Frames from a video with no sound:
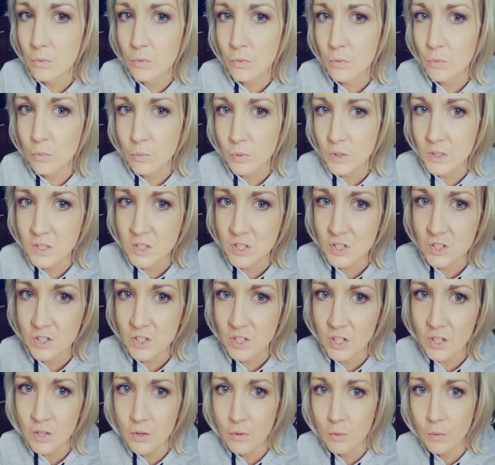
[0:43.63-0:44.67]
we just
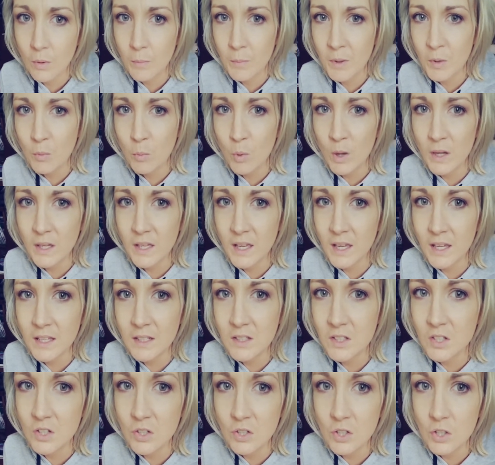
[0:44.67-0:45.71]
do. I mean, what kid
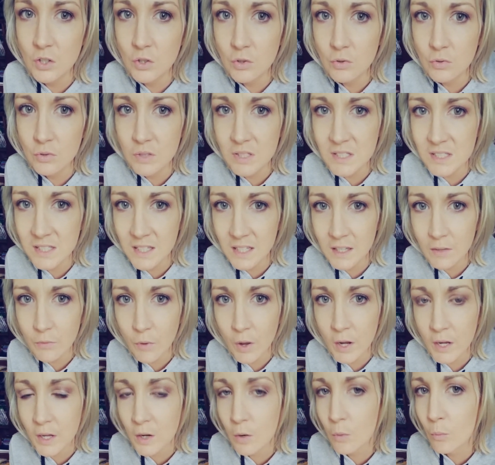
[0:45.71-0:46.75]
do you see
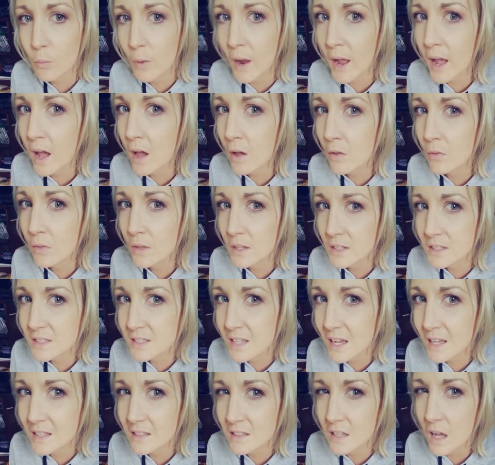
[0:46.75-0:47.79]
running around that
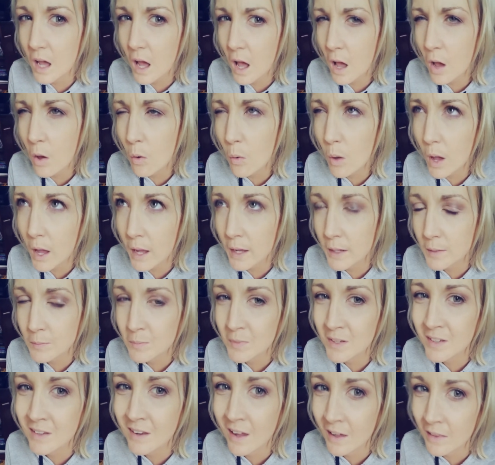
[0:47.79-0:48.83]
says, oh,
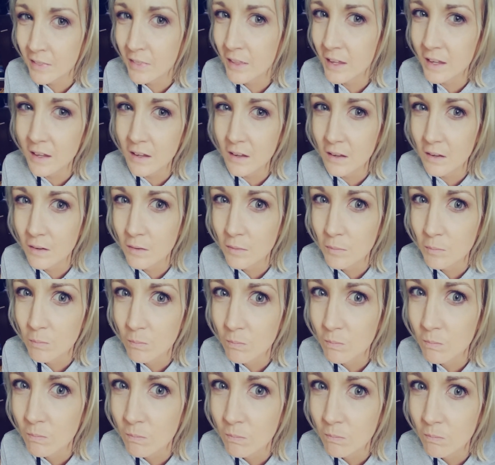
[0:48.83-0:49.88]
I'm nothing?
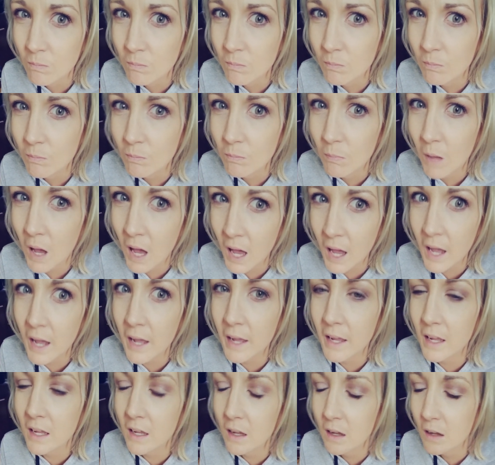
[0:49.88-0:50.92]

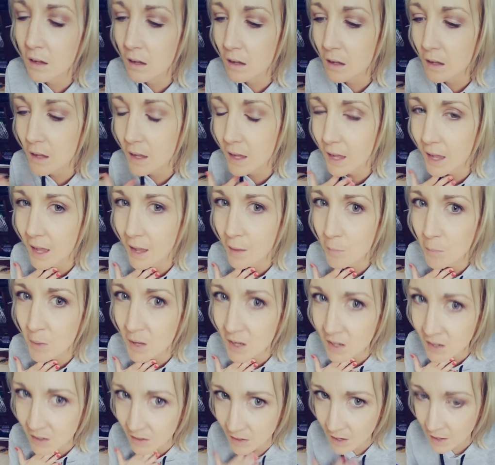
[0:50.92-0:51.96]
I am
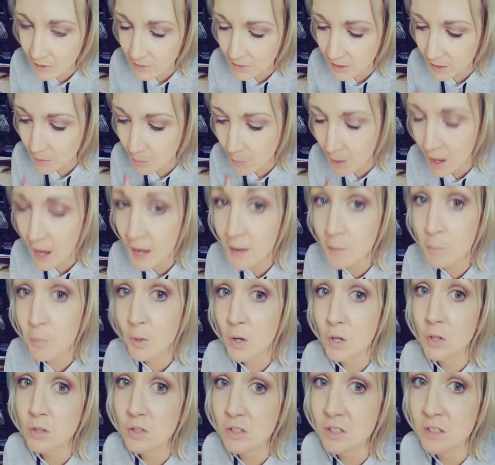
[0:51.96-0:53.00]
nothing. My
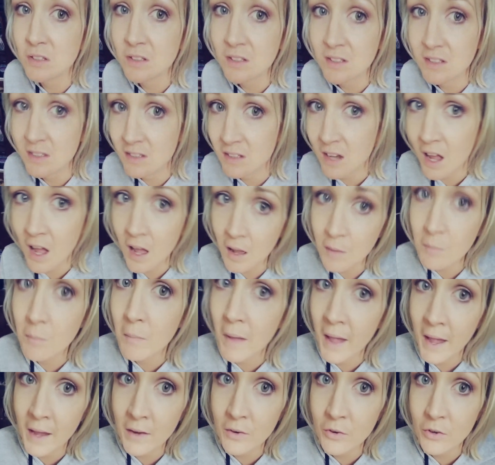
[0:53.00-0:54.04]
person does not
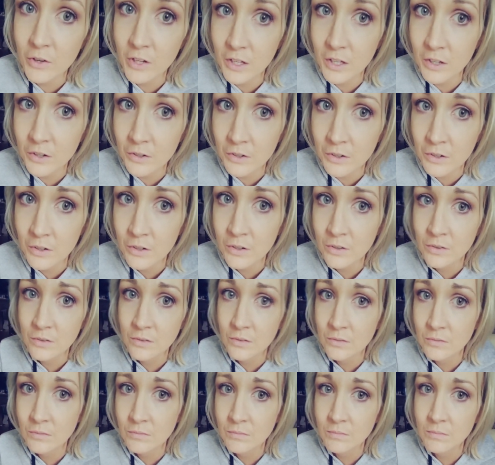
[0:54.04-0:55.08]
matter here.
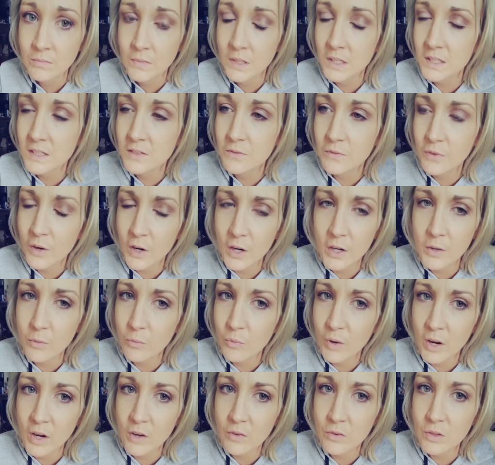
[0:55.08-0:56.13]
It's very
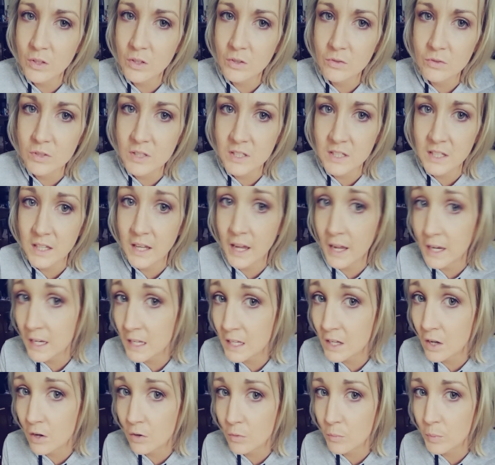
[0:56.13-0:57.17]
rare that you see any
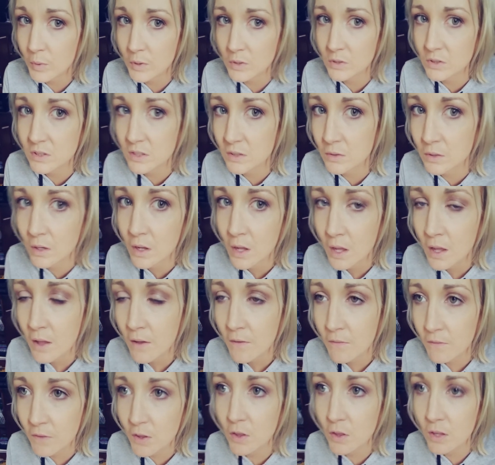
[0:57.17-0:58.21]
young person
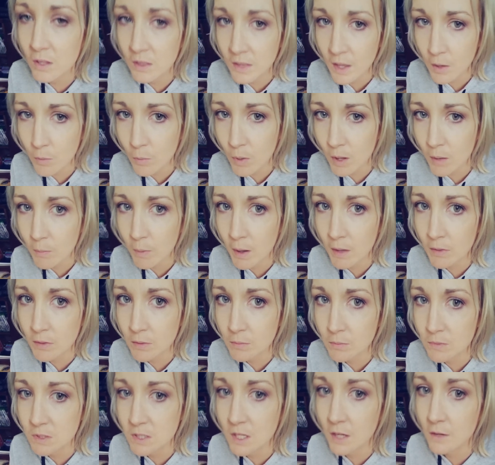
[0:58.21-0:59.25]
feeling that way about
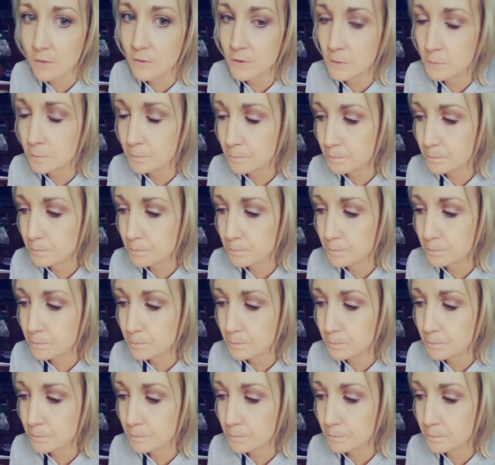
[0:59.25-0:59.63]
themselves.